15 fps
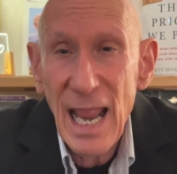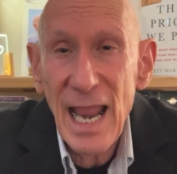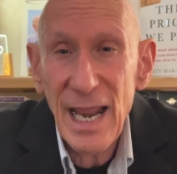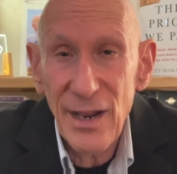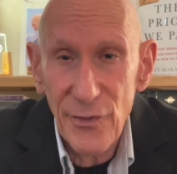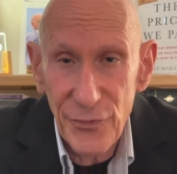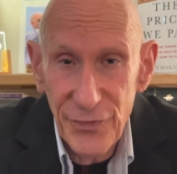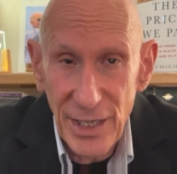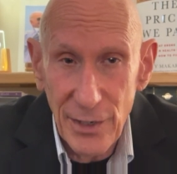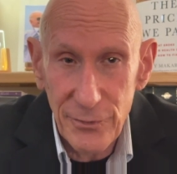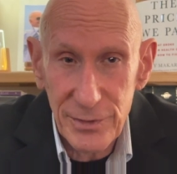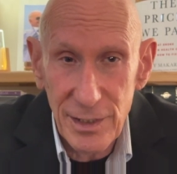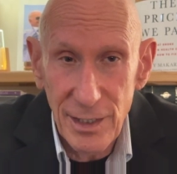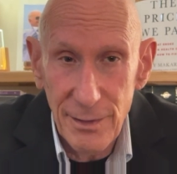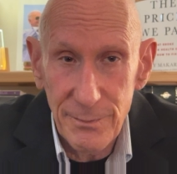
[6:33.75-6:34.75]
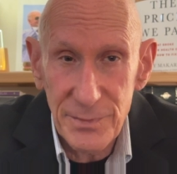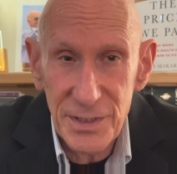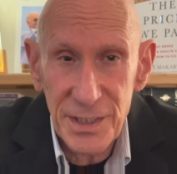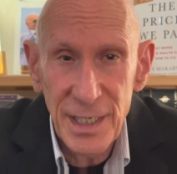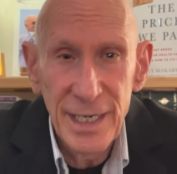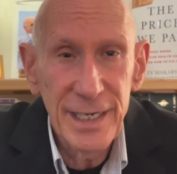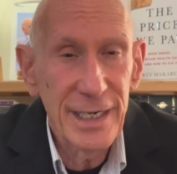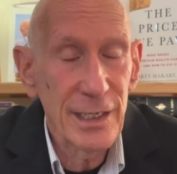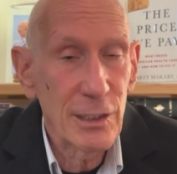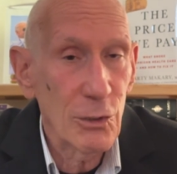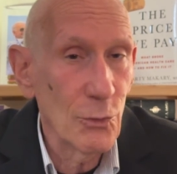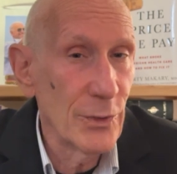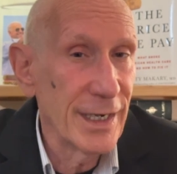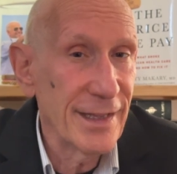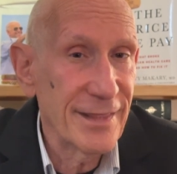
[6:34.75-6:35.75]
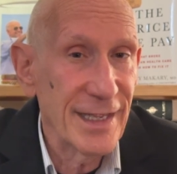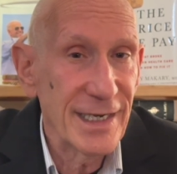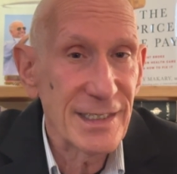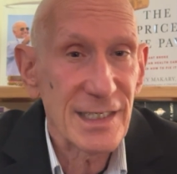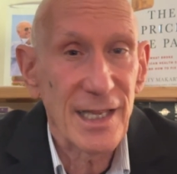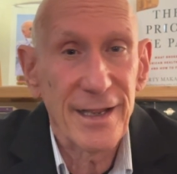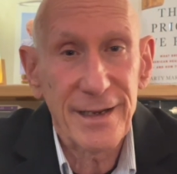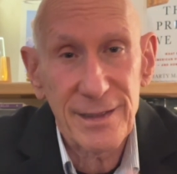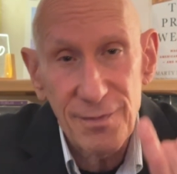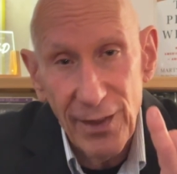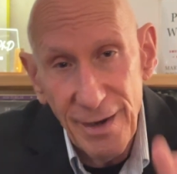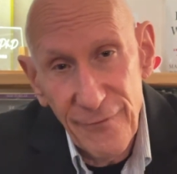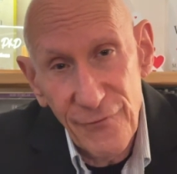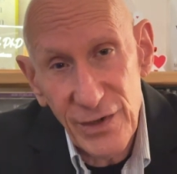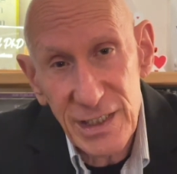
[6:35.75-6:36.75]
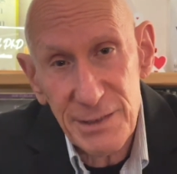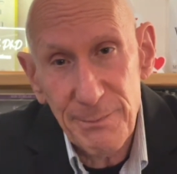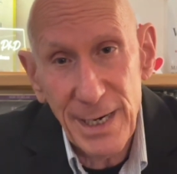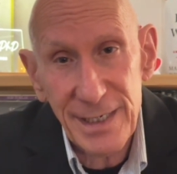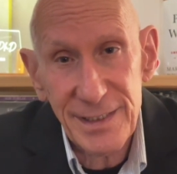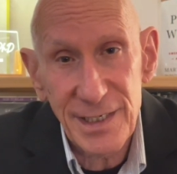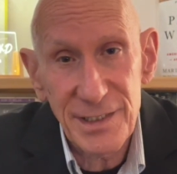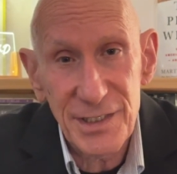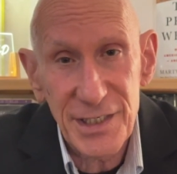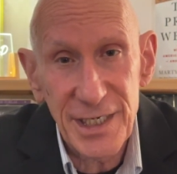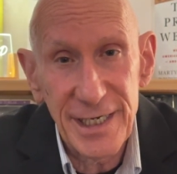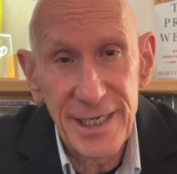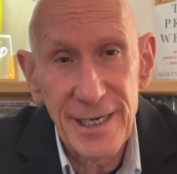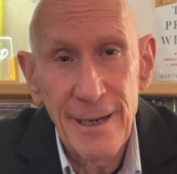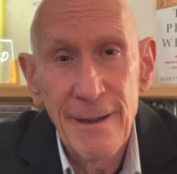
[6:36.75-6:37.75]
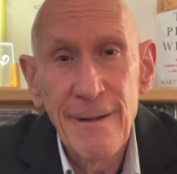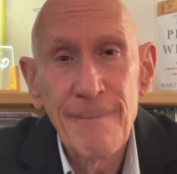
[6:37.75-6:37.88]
health outcomes, including things like life expectancy,